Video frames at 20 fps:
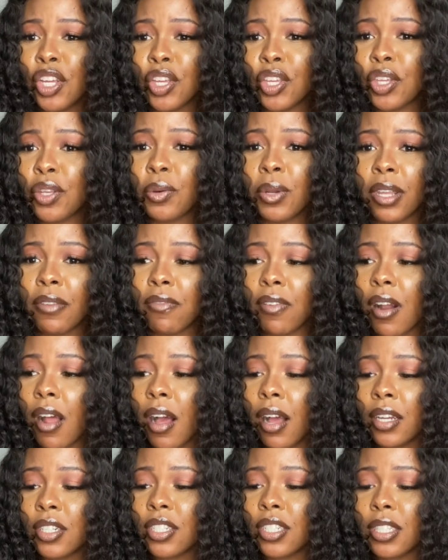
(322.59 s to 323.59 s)
cutie
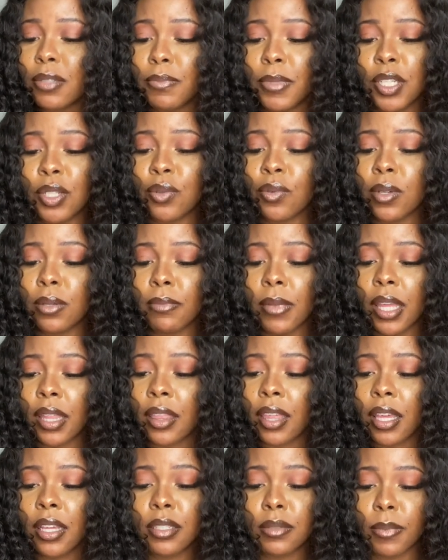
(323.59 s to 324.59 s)
vlog, just me doing my
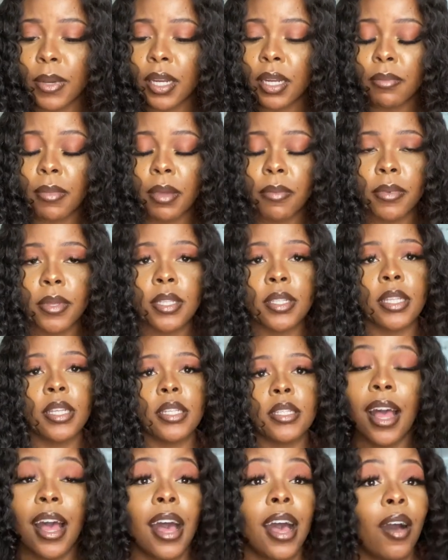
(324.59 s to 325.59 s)
things, minding my
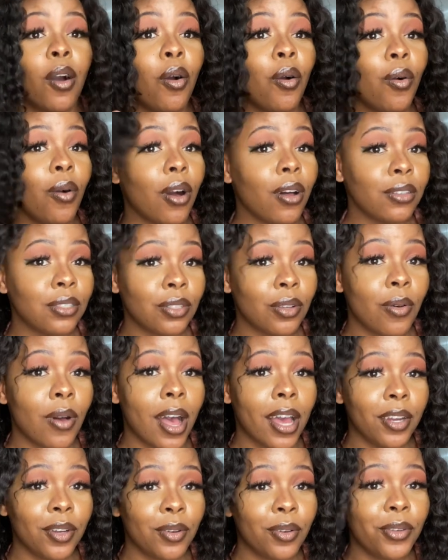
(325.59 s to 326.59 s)
business. Oh, also,
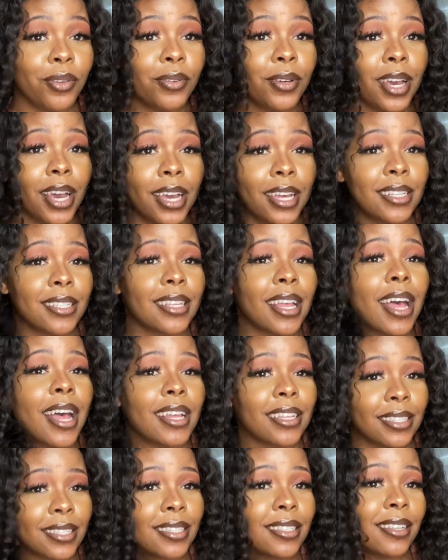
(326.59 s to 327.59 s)
I know you guys
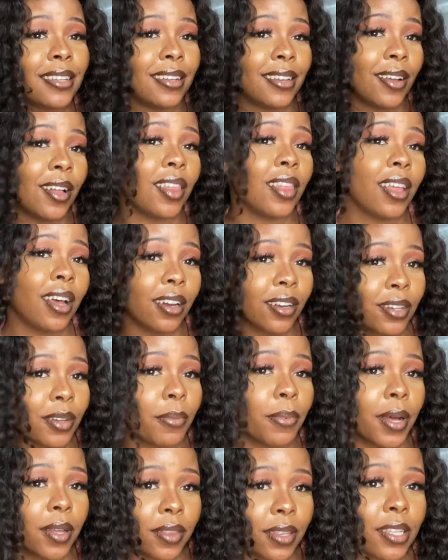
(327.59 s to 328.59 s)
asked a lot
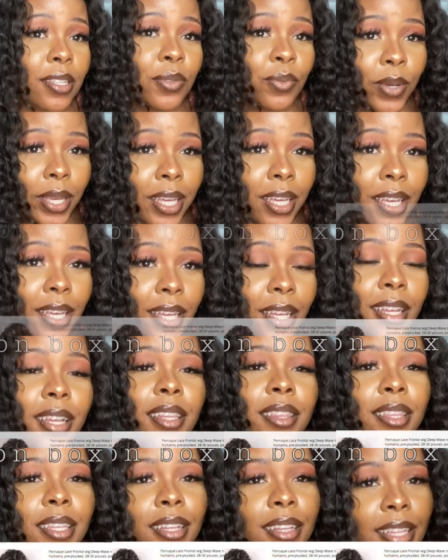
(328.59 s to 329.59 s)
about this wig.
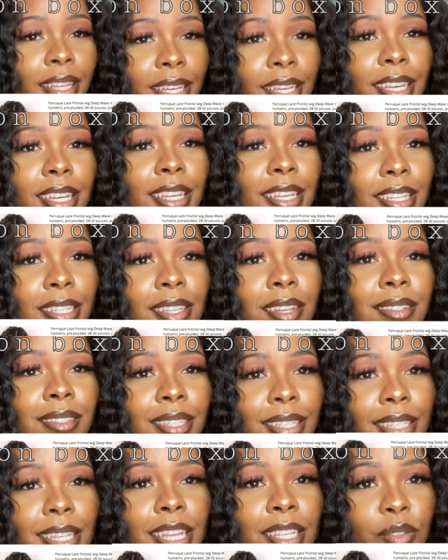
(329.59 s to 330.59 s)
The link is on
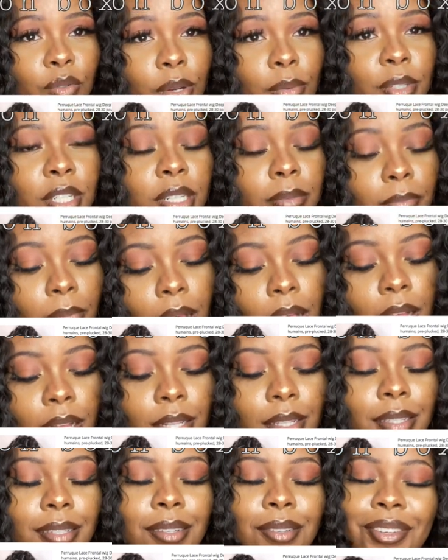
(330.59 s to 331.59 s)
the description
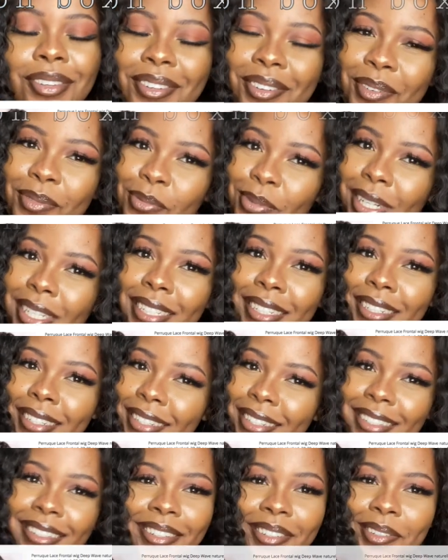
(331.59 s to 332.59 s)
box, so you know what to
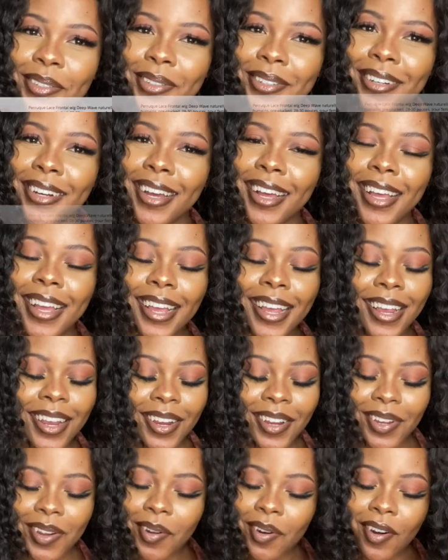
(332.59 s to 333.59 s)
do.
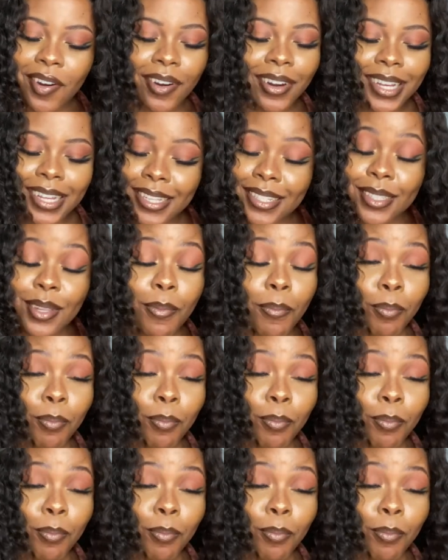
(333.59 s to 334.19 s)
Your girl is the